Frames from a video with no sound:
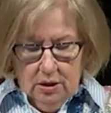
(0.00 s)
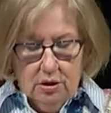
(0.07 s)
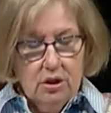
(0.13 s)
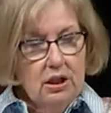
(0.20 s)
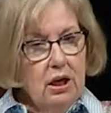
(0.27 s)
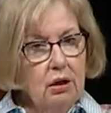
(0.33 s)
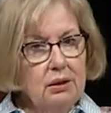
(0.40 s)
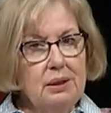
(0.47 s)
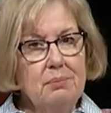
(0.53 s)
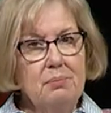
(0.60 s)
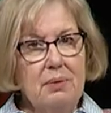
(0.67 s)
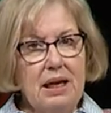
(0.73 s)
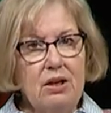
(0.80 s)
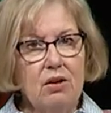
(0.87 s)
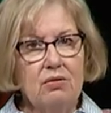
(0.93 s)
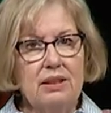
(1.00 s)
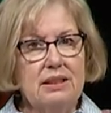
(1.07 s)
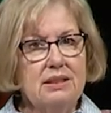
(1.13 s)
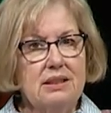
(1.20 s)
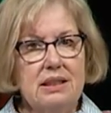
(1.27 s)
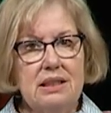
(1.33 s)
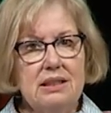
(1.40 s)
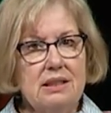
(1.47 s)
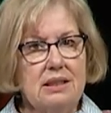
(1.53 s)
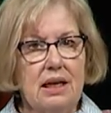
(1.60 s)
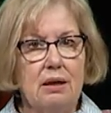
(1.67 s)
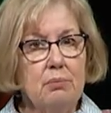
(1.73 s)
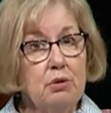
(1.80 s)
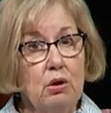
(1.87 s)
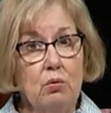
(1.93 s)
She only, may only see
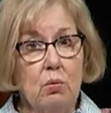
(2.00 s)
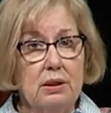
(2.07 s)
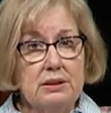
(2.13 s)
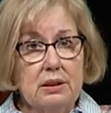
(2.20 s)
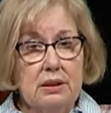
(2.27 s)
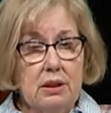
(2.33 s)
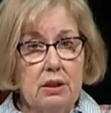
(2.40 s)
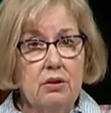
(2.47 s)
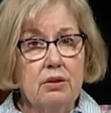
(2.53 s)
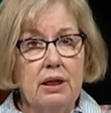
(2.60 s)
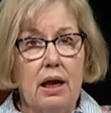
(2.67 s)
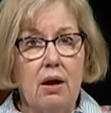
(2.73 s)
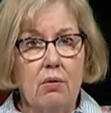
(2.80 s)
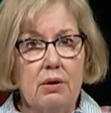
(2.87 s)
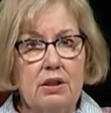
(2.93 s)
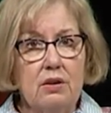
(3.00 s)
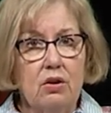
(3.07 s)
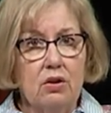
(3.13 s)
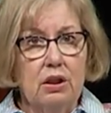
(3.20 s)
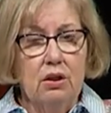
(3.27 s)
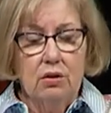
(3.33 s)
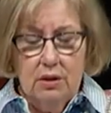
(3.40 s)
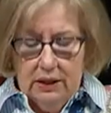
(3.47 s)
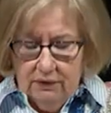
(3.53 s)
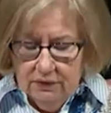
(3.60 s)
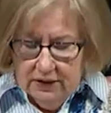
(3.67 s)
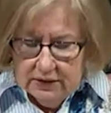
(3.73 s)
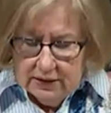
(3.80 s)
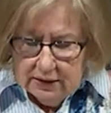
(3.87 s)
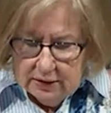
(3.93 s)
Samuel once a year now in their yearly
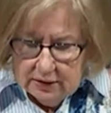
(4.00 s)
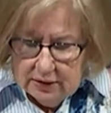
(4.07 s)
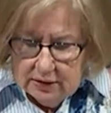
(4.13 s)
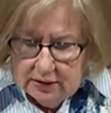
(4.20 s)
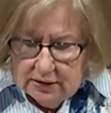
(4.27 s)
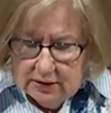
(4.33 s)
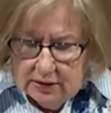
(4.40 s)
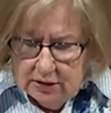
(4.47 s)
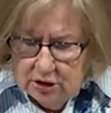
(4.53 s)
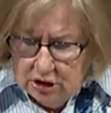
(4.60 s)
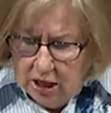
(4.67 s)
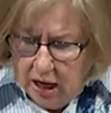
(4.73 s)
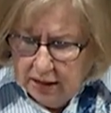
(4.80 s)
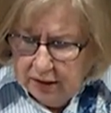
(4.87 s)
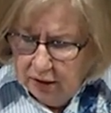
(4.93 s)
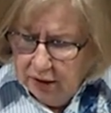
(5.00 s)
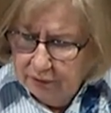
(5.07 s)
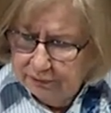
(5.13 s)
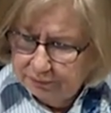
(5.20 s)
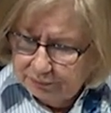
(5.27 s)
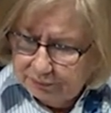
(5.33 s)
visits to Shiloh.